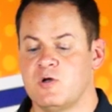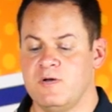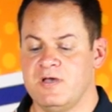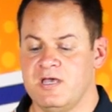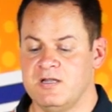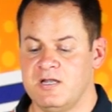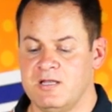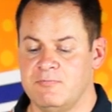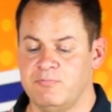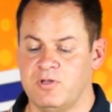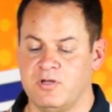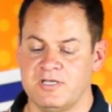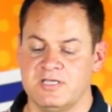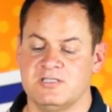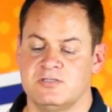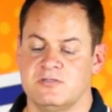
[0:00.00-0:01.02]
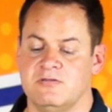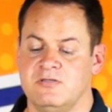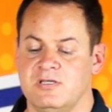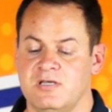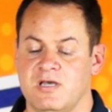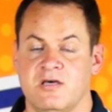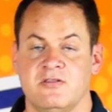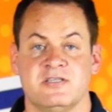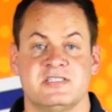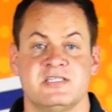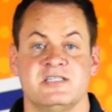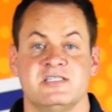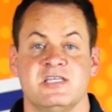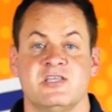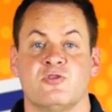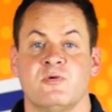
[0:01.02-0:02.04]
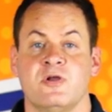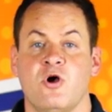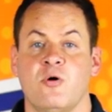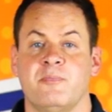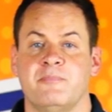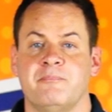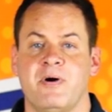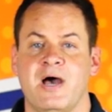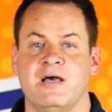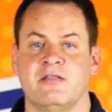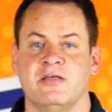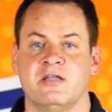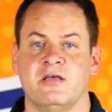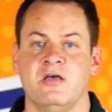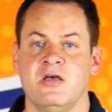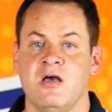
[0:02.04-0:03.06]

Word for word: to go ahead and plug into the CC3 OpenPilot.